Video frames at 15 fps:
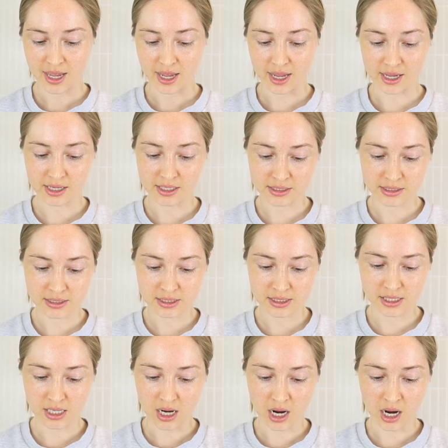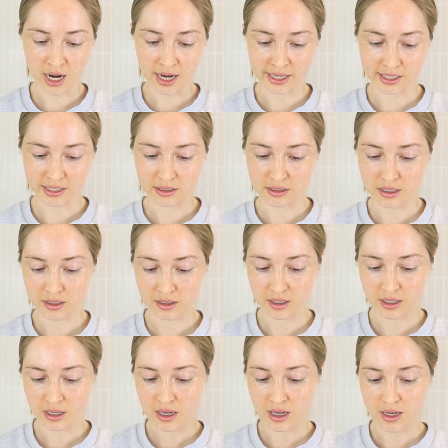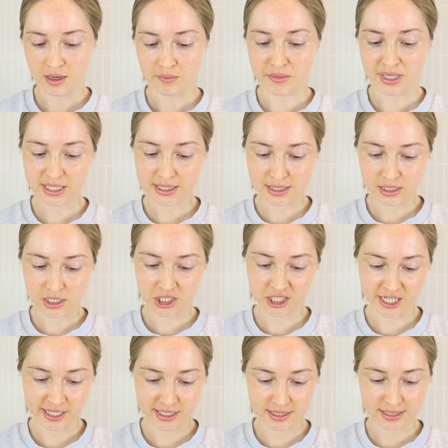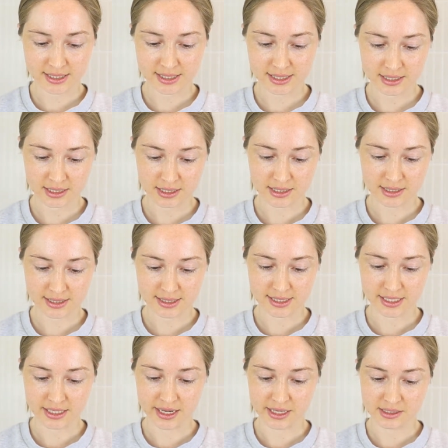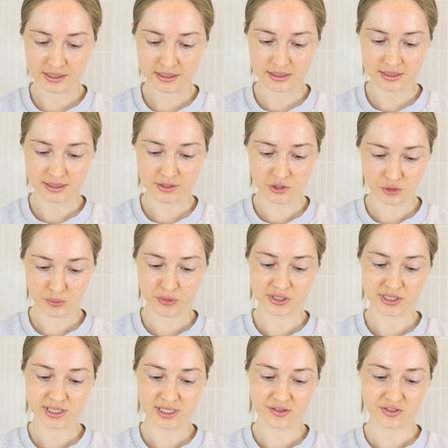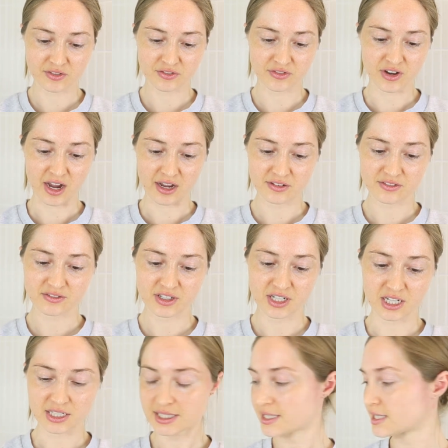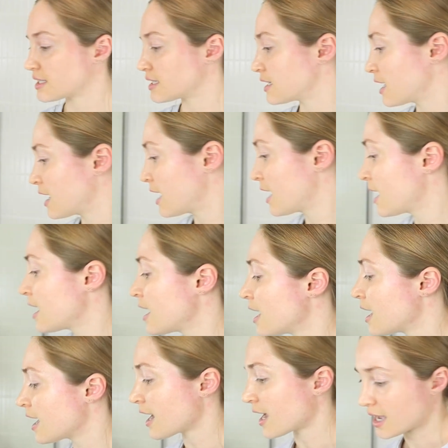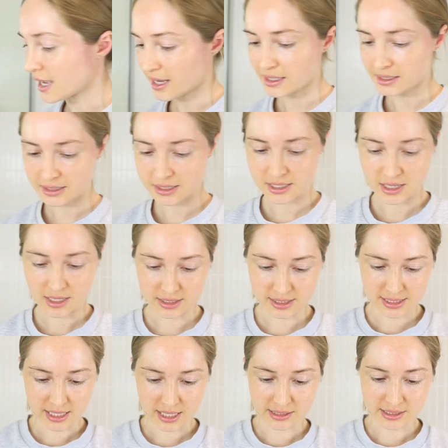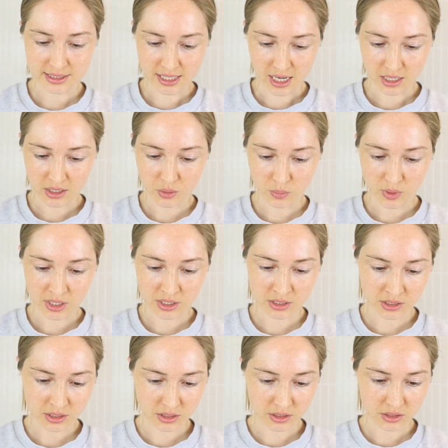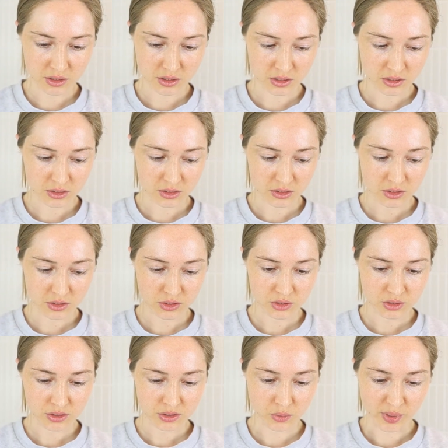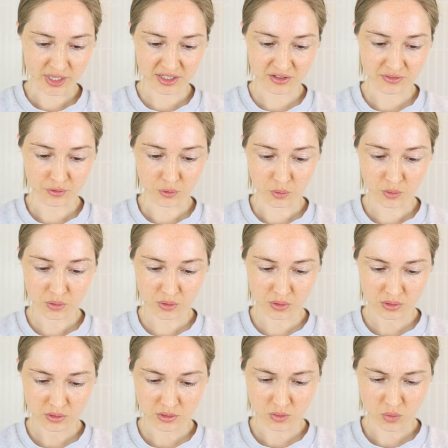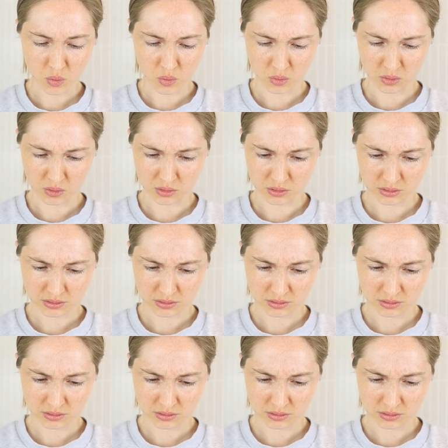and I mix the shades CN 0.75 Custard and a slightly darker one, 24, or